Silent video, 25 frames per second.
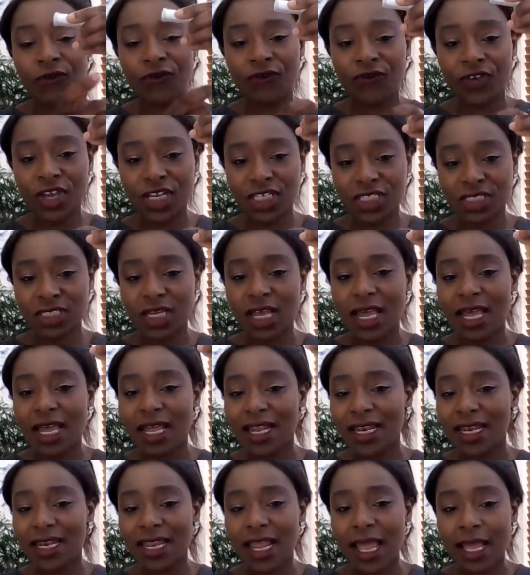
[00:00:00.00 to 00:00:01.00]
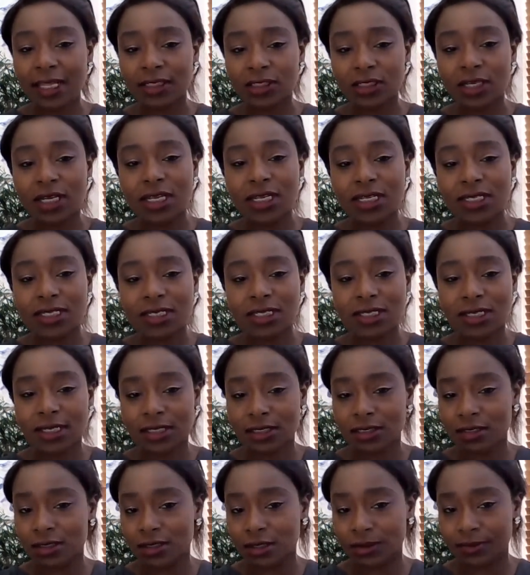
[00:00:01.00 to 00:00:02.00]
fishnet
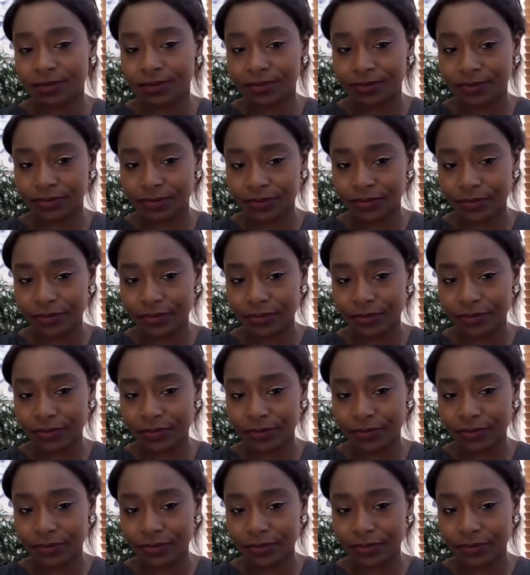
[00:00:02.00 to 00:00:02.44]
system.